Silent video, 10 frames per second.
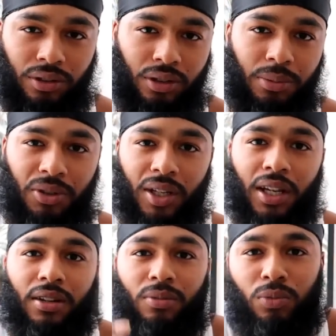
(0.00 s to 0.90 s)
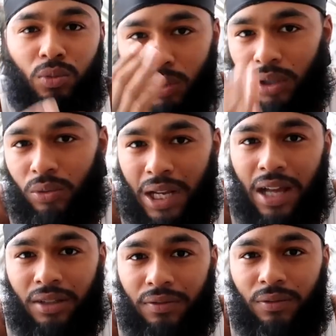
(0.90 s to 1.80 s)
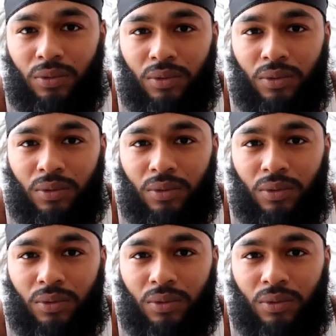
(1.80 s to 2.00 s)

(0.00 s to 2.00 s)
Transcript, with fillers: you know what I'm saying? Well, not the,